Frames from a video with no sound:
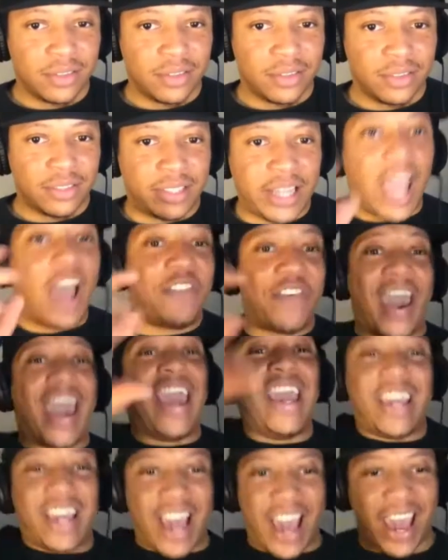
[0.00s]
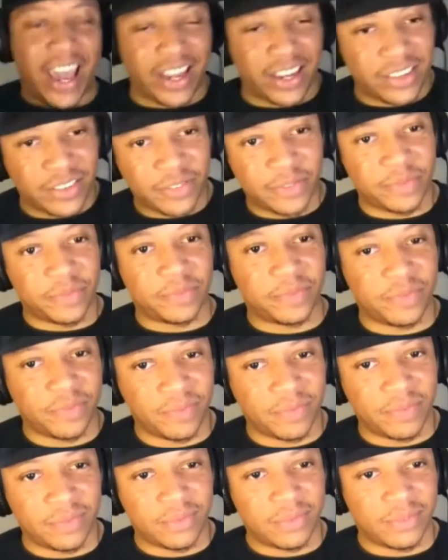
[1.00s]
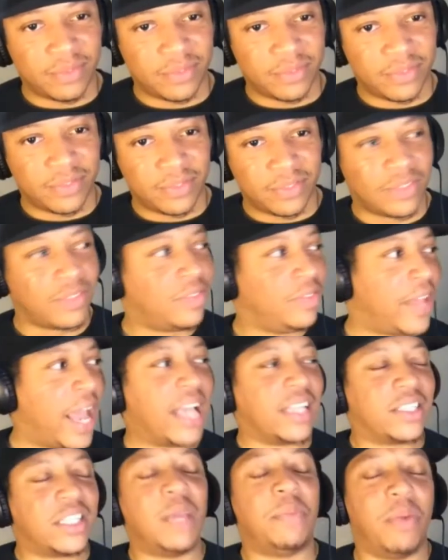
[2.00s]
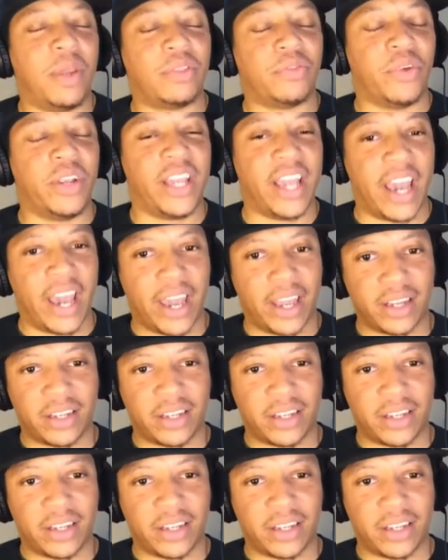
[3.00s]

Steph ain't got that CP3 got.